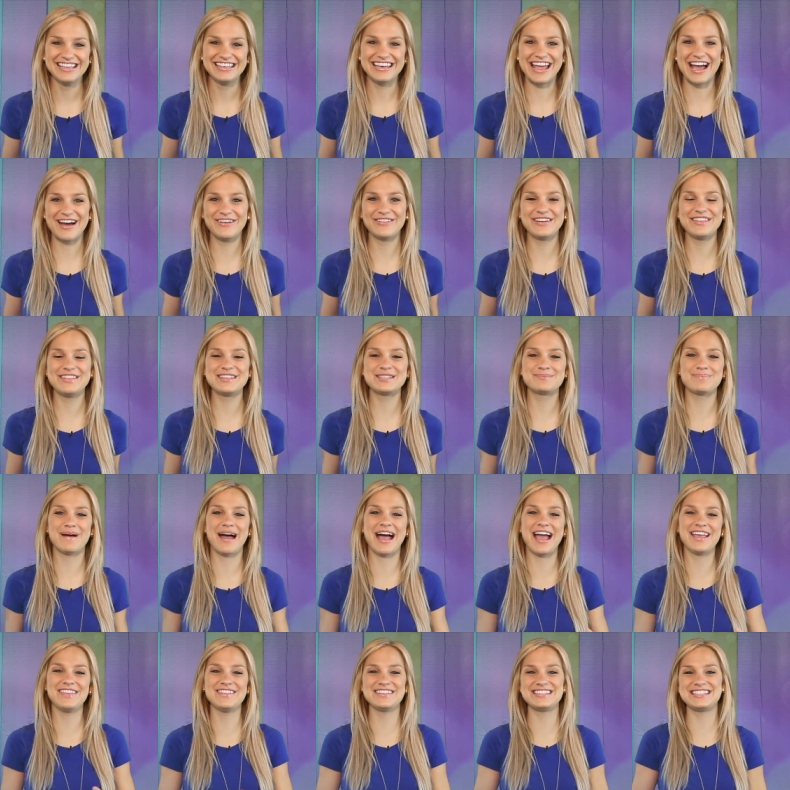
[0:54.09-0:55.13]
Now in this
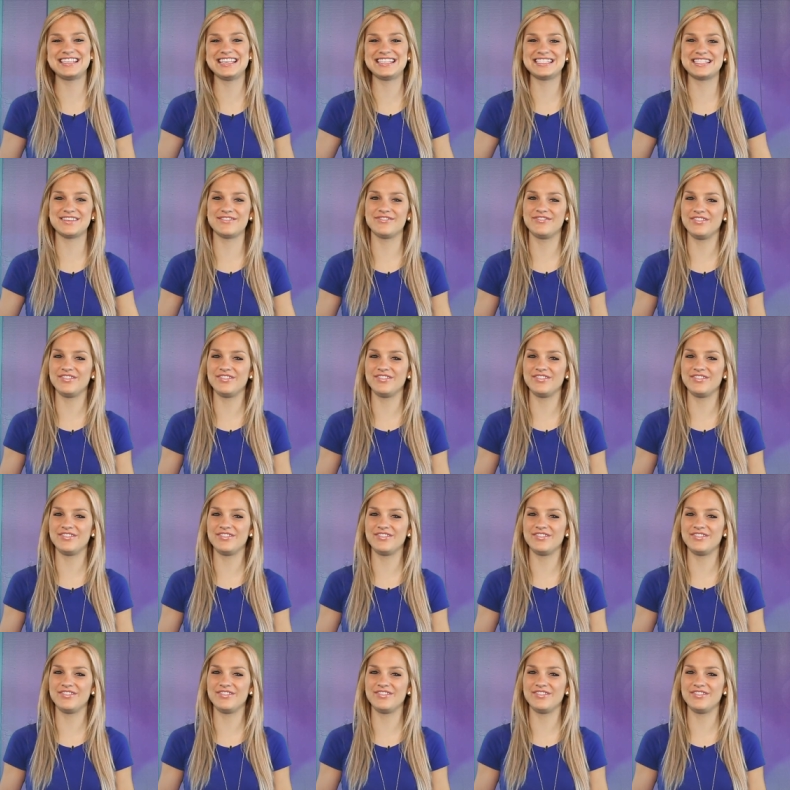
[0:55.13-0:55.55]
behind the scenes